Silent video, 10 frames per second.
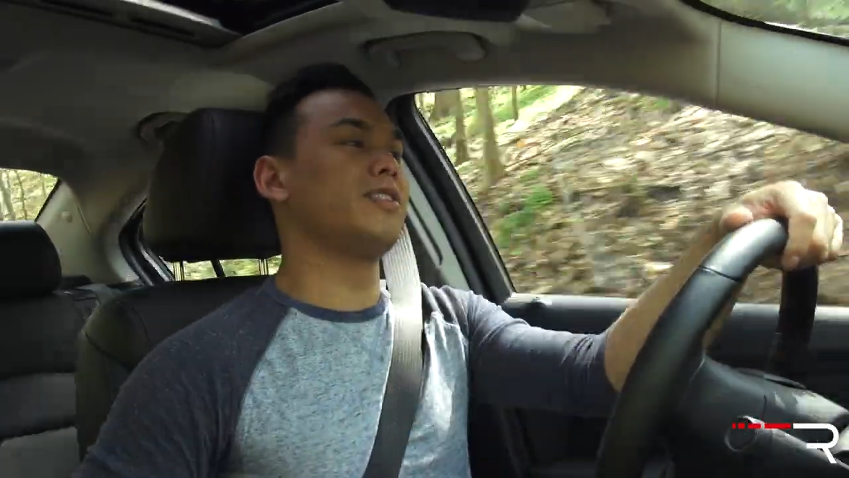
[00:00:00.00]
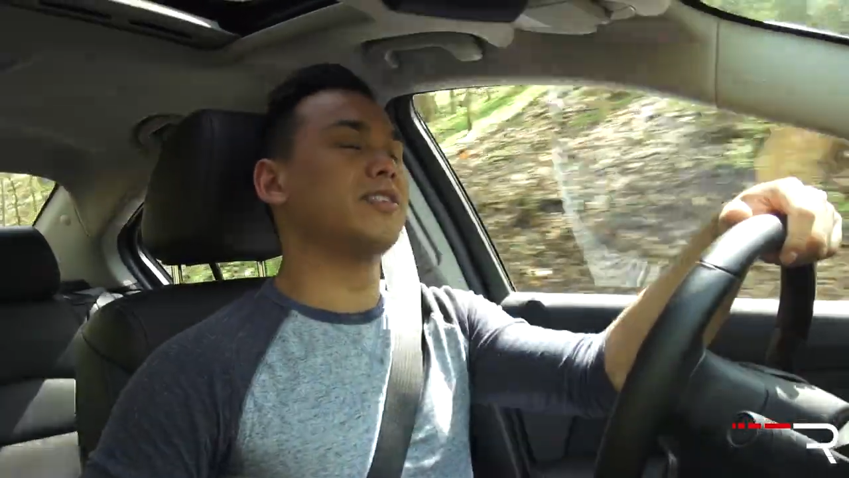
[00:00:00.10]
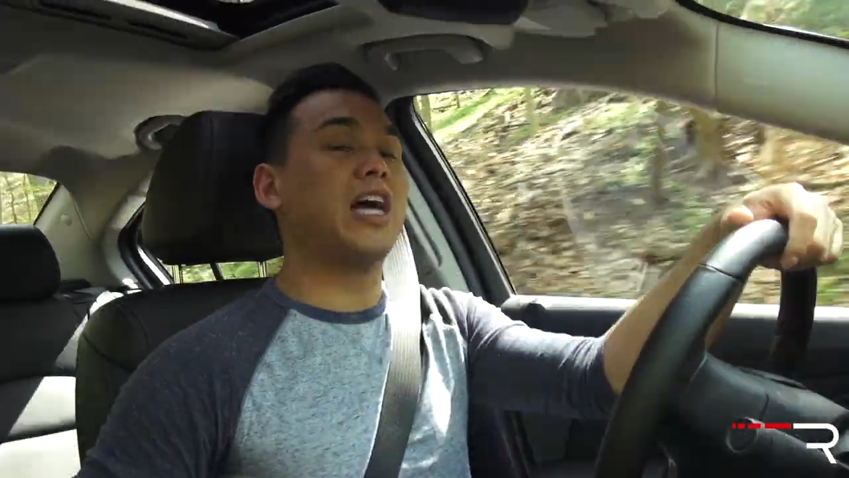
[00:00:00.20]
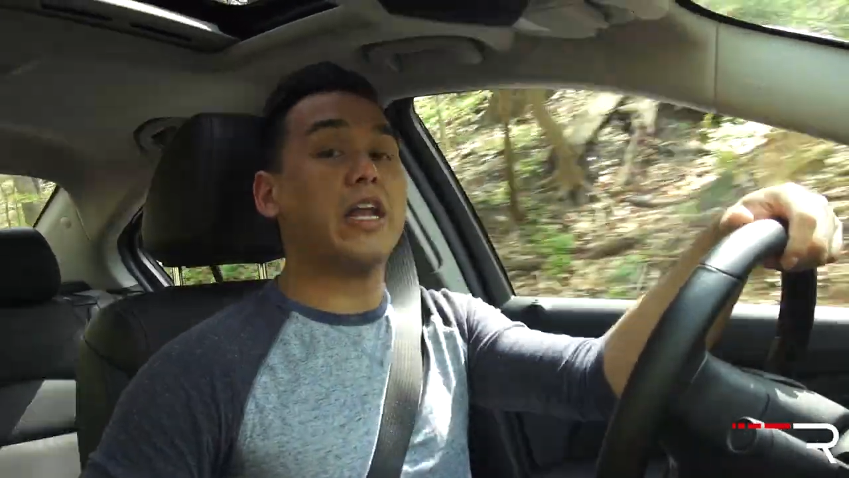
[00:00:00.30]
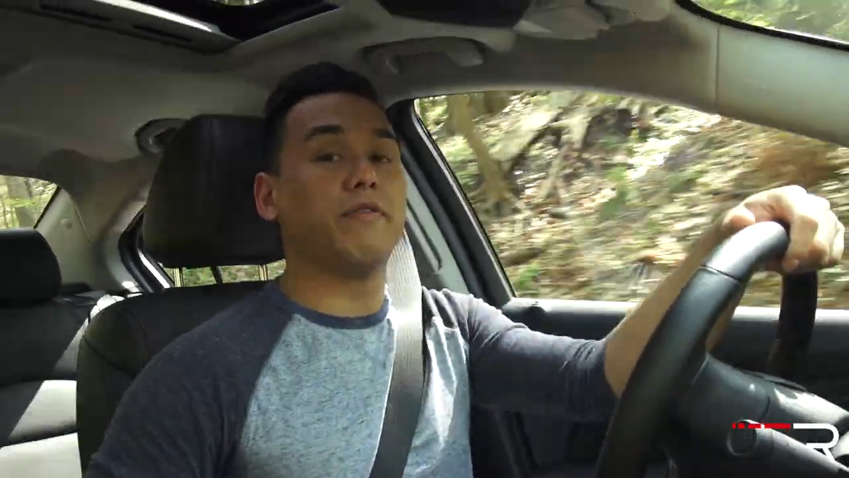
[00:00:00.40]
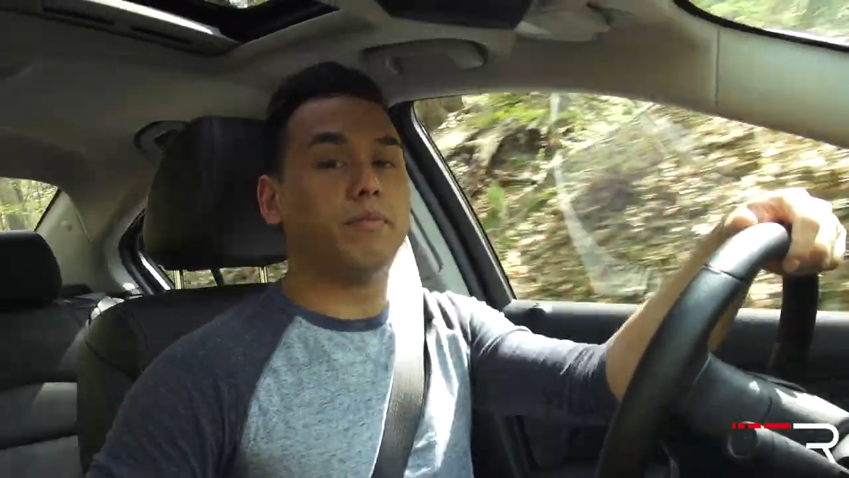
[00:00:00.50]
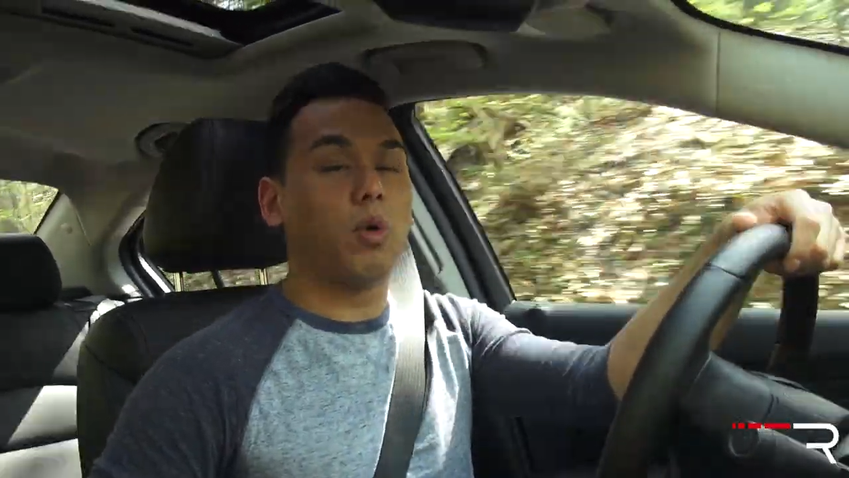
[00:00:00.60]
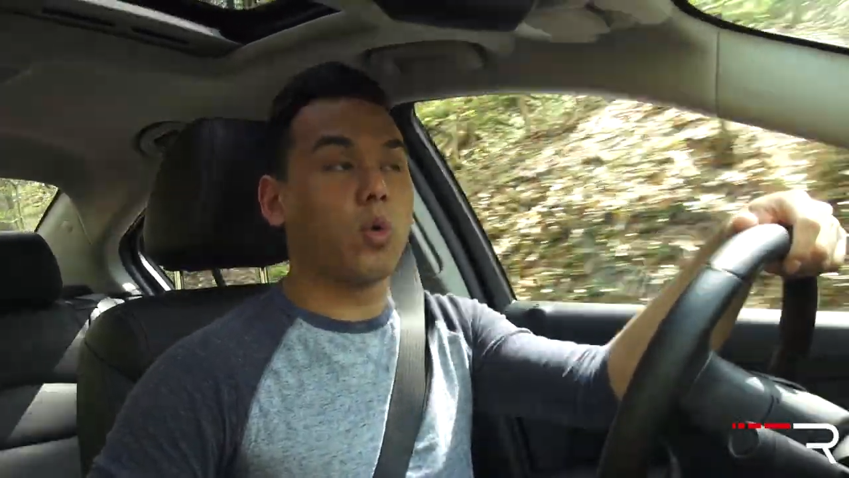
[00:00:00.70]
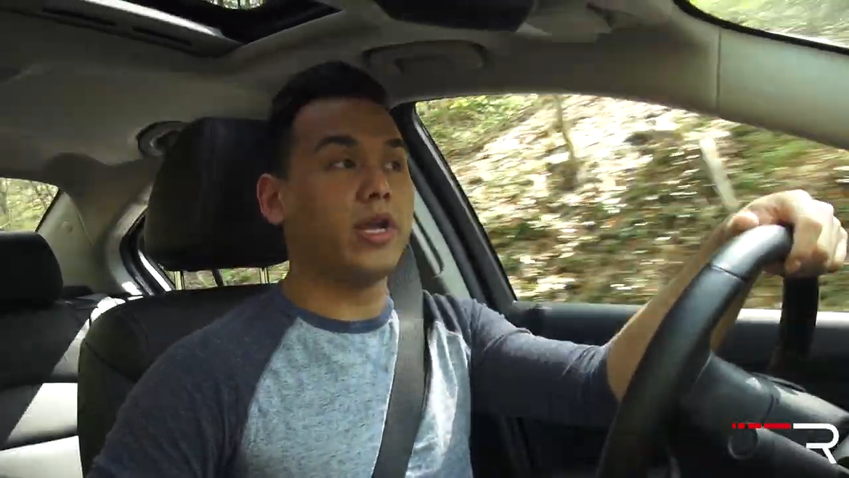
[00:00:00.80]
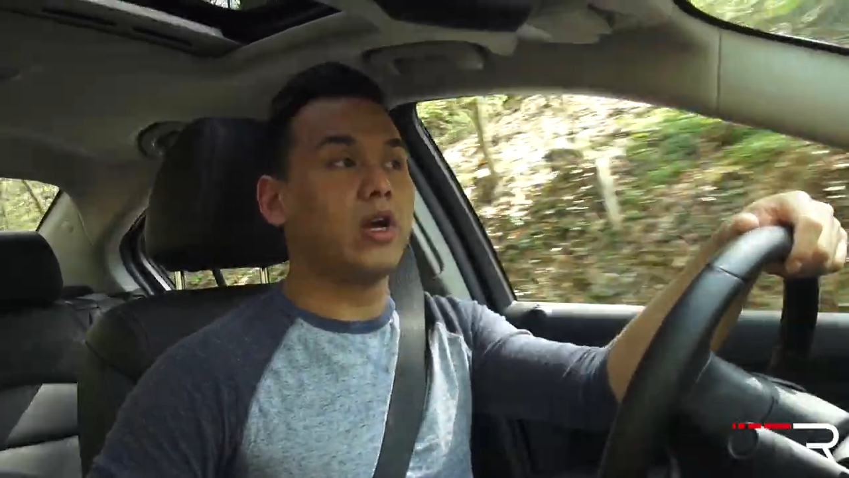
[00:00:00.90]
this is kind of a
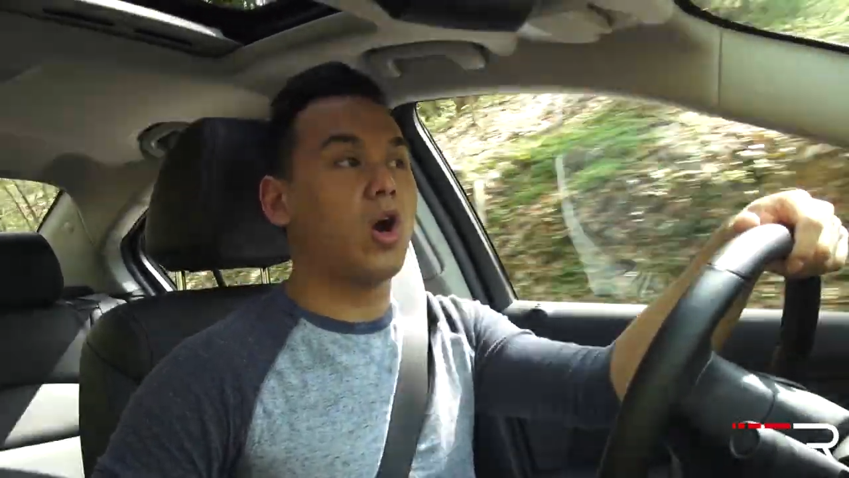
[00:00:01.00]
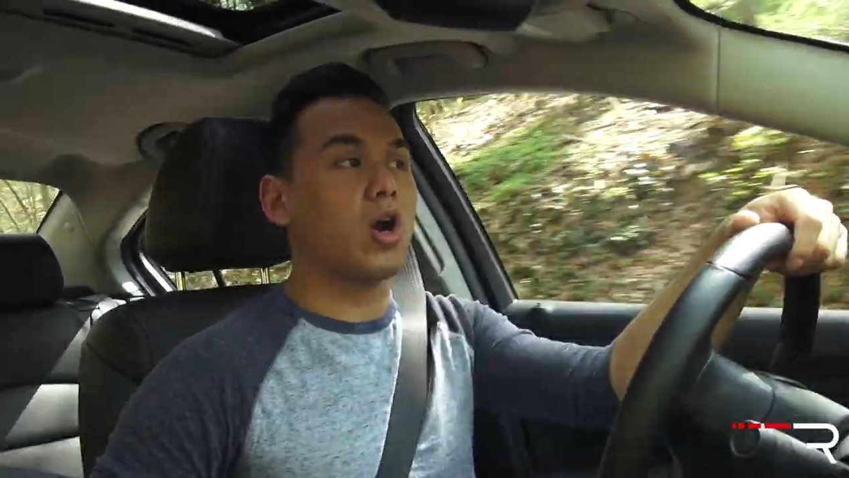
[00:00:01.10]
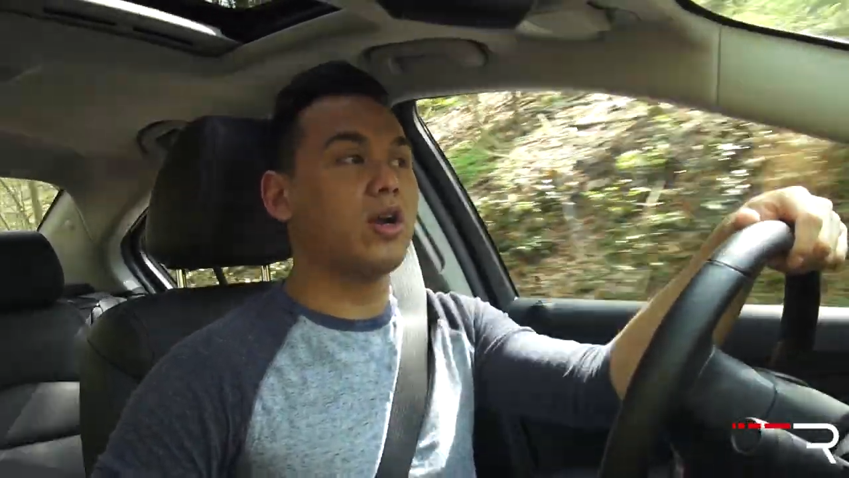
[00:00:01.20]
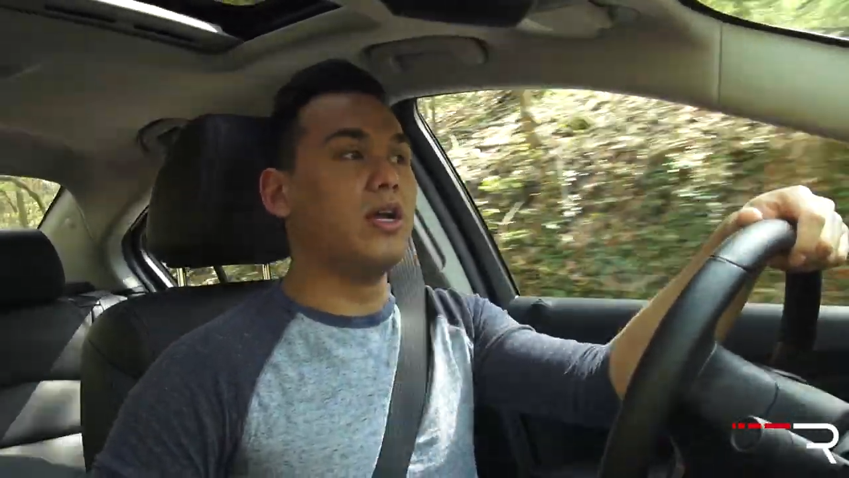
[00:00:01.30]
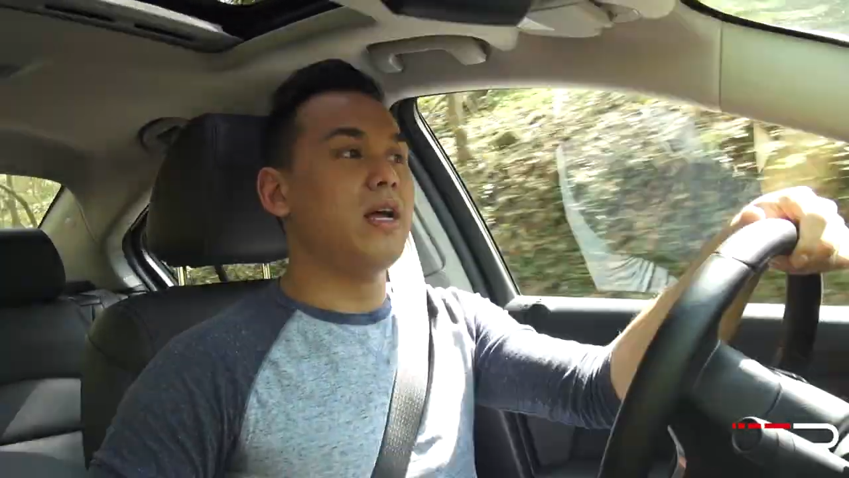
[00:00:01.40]
boring car.